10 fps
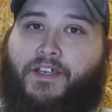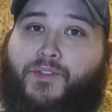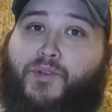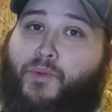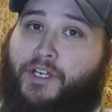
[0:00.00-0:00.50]

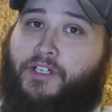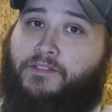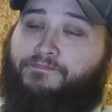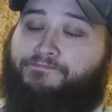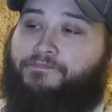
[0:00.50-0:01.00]
through winter.
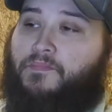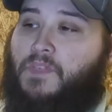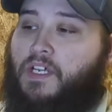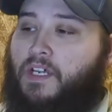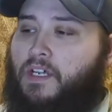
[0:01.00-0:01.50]

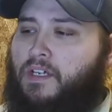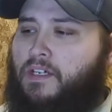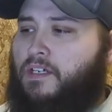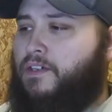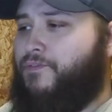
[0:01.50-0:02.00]

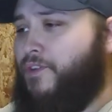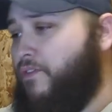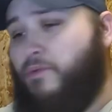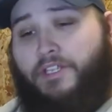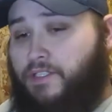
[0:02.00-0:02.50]
For
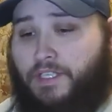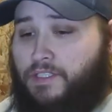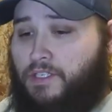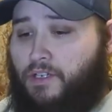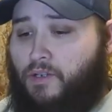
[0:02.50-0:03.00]
everybody that
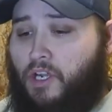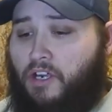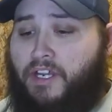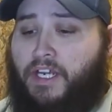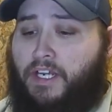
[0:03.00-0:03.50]
doesn't know,
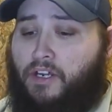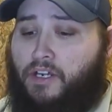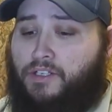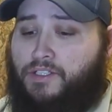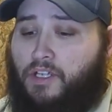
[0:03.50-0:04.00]

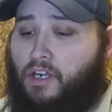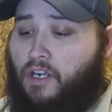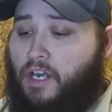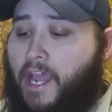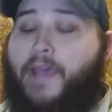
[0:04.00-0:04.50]
R88Rs
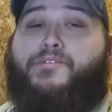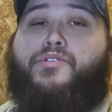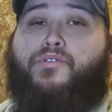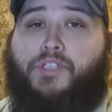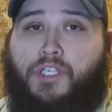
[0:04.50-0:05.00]
are
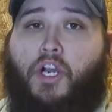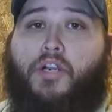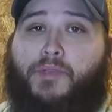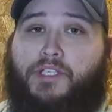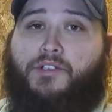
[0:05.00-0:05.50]
absolutely
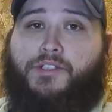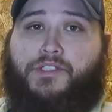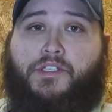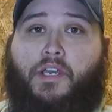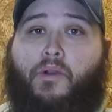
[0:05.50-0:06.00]
garbage on
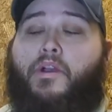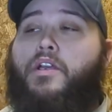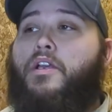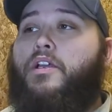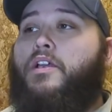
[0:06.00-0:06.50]
snow.
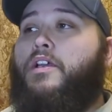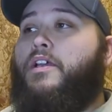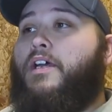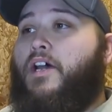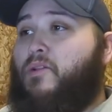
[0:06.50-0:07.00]

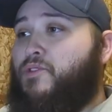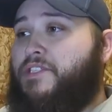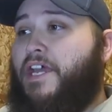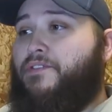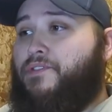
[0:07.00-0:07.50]
I almost
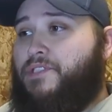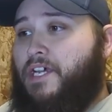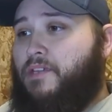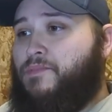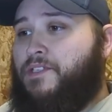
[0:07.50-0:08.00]
died a few
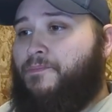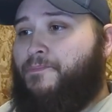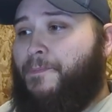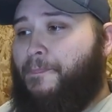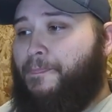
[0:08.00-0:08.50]
times.
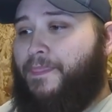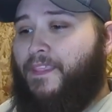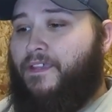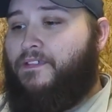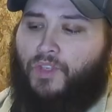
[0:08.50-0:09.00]

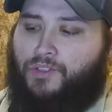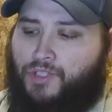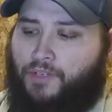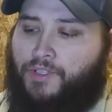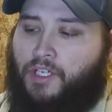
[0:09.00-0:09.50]

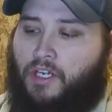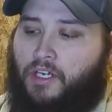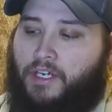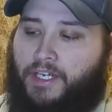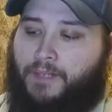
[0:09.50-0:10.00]
Drove the
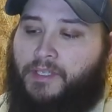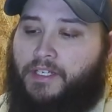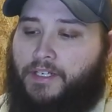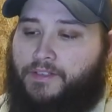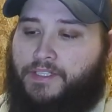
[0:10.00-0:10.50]
car, ended up getting
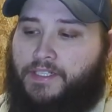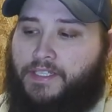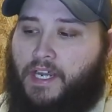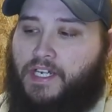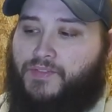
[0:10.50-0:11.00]
another set of
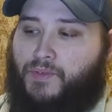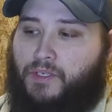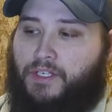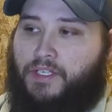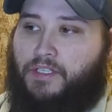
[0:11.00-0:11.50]
tires
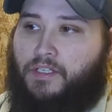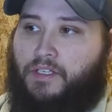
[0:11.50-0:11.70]
for it.